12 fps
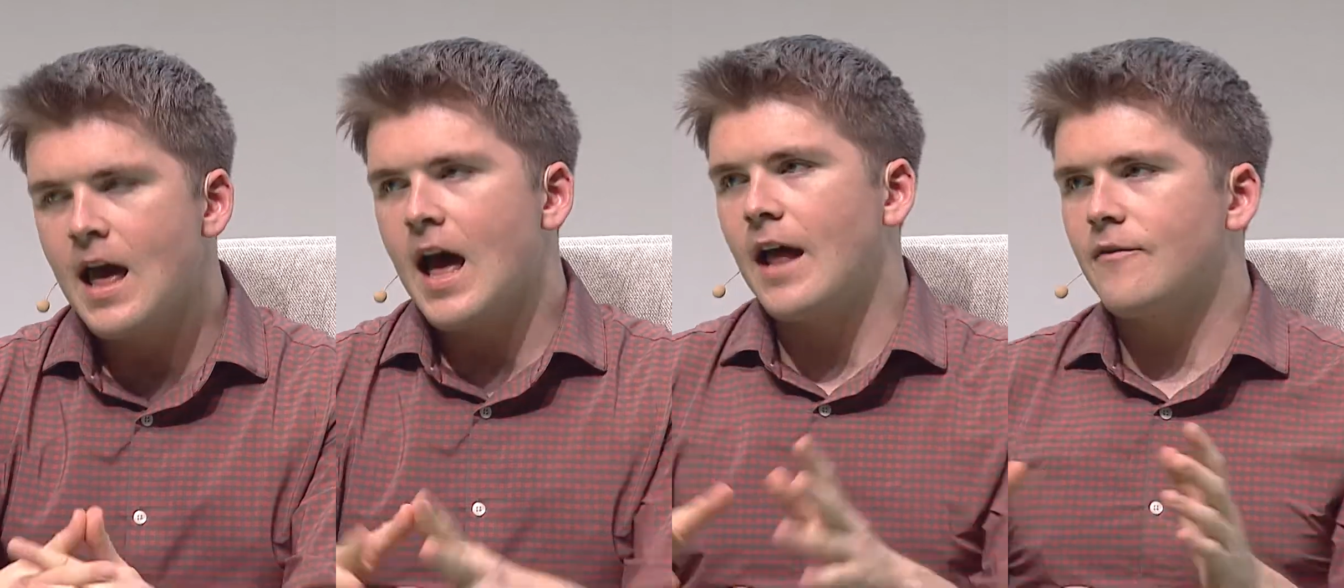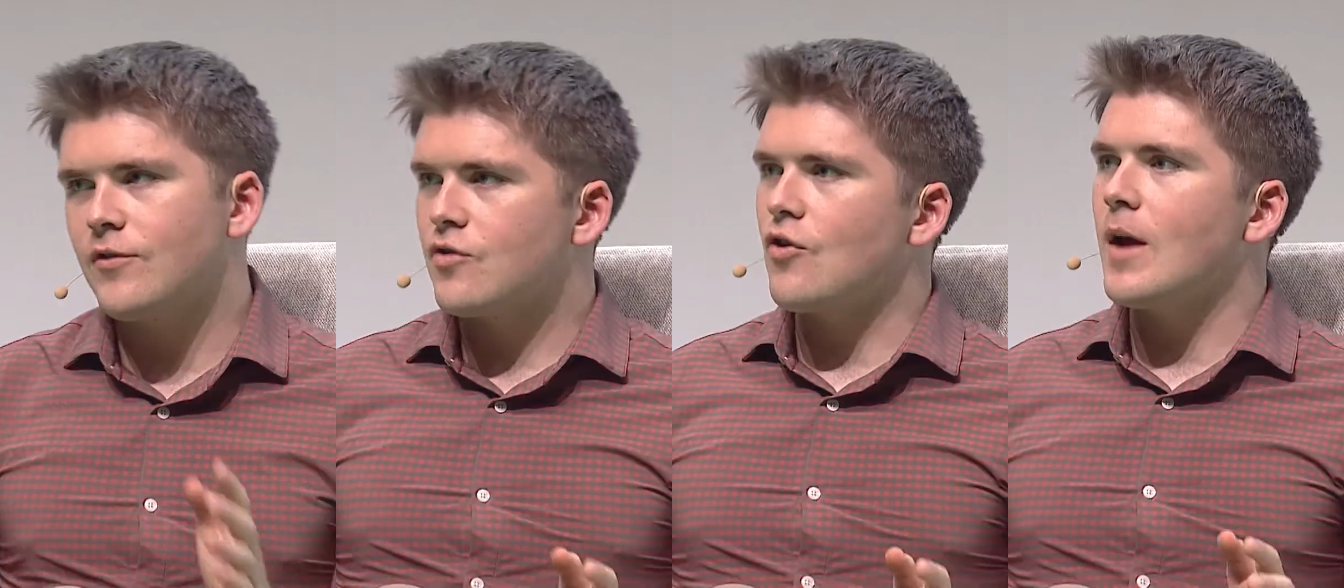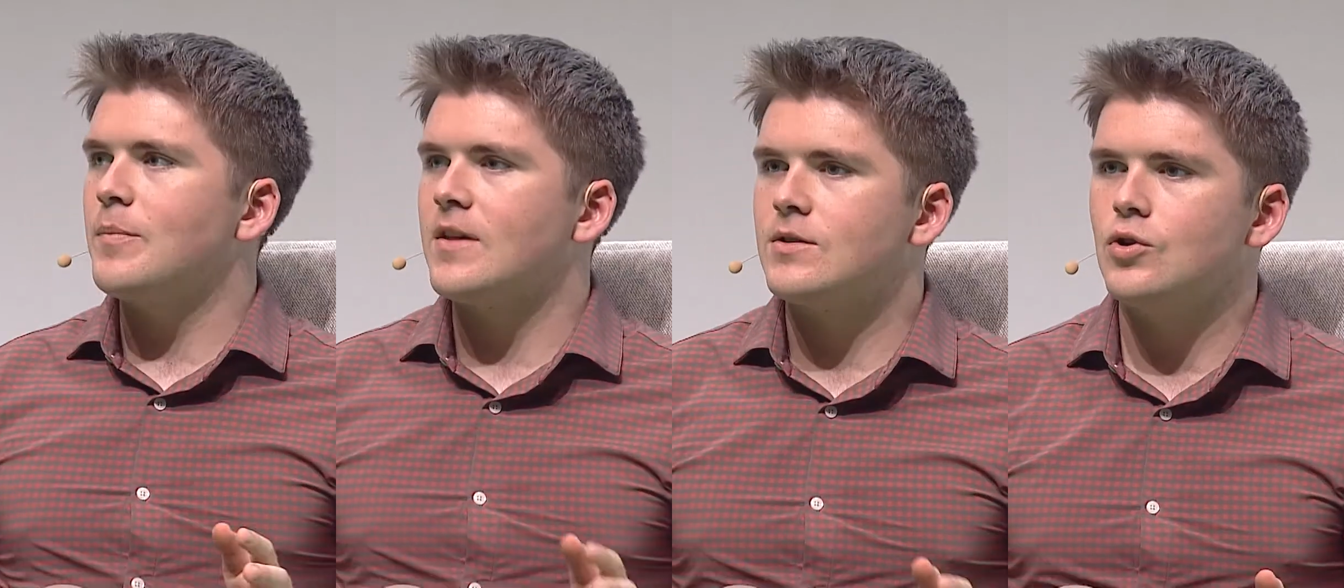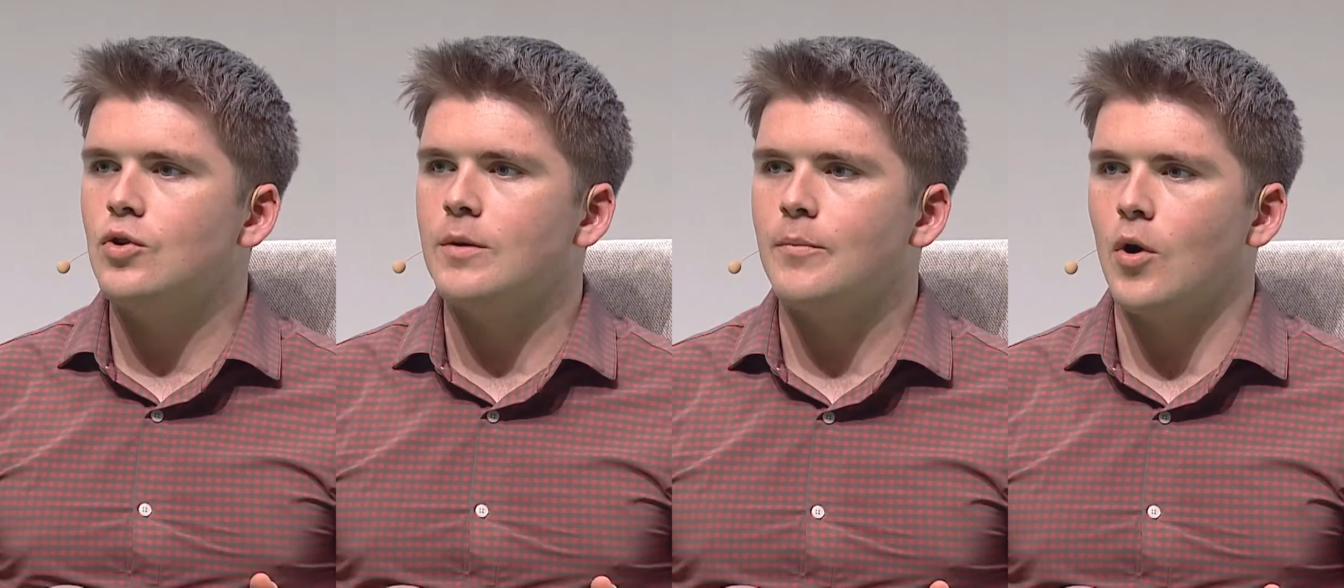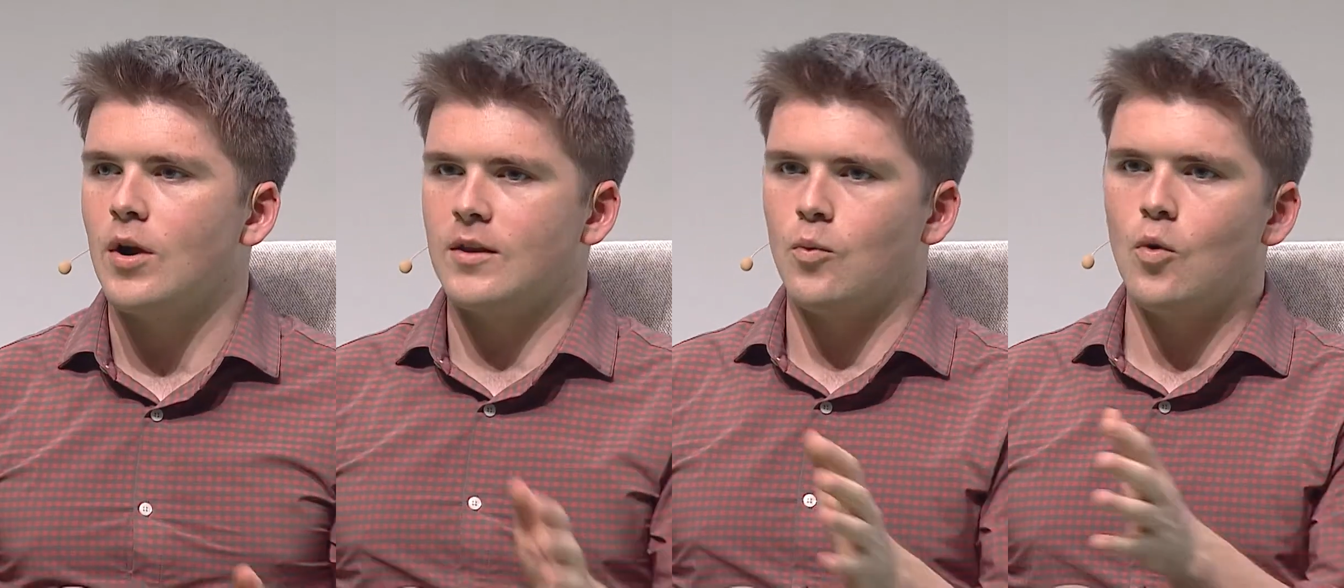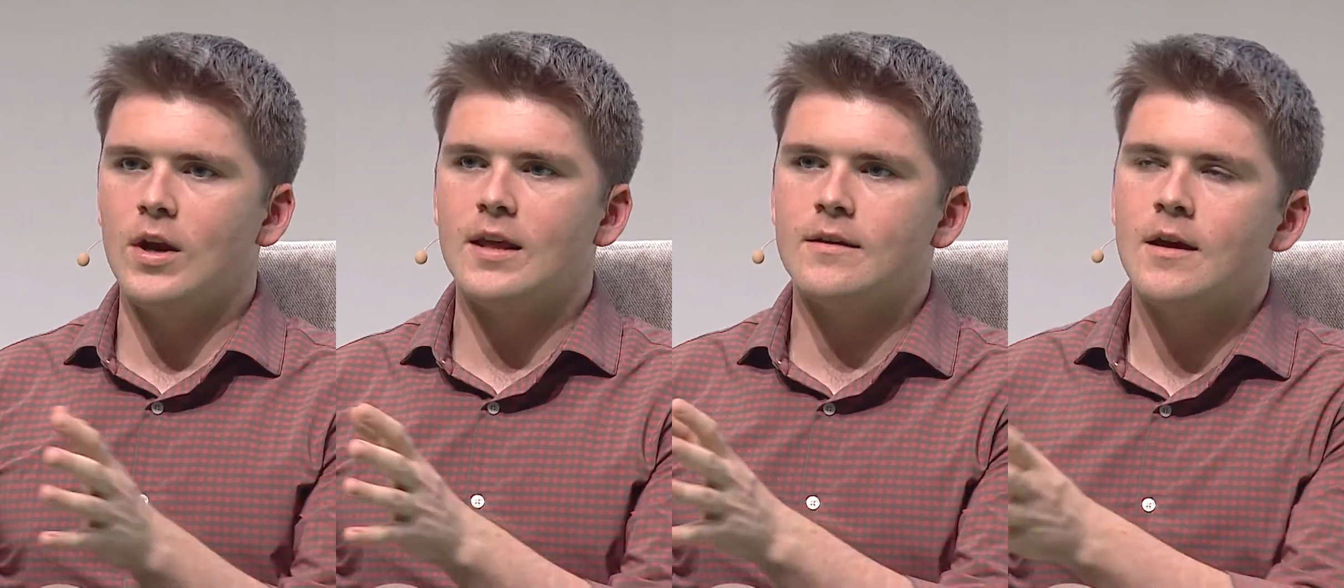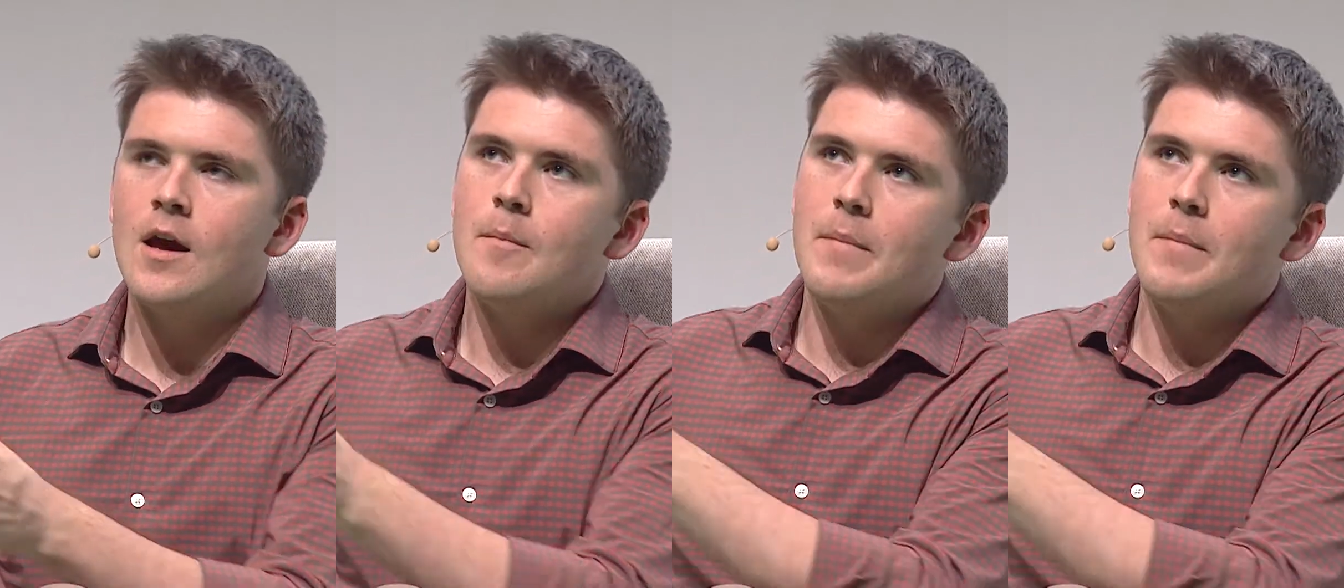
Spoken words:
And for Stripe, there's two components. One is